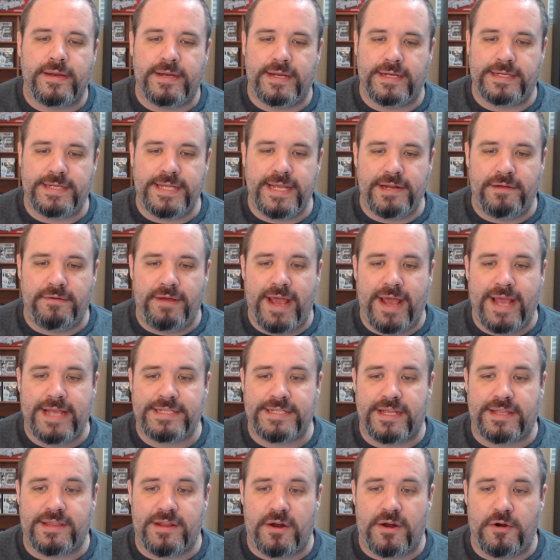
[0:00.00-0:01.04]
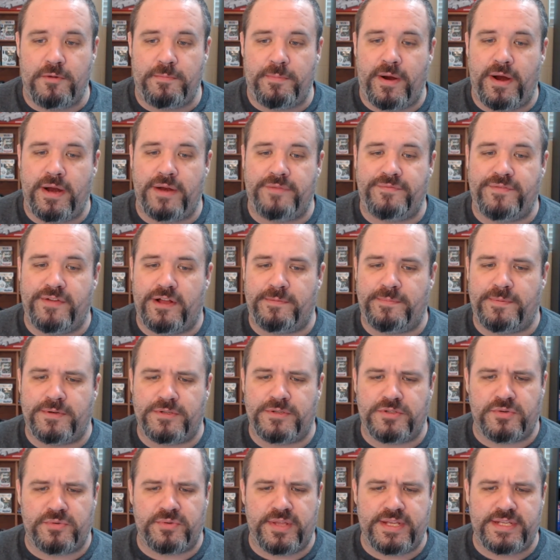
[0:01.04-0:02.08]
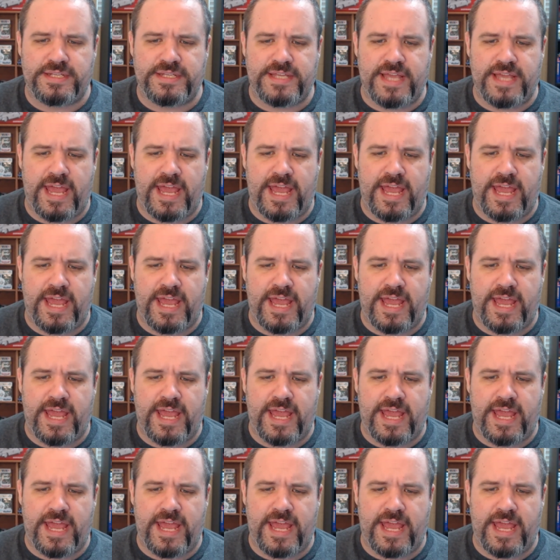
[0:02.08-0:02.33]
Nintendo asking third-party developers to release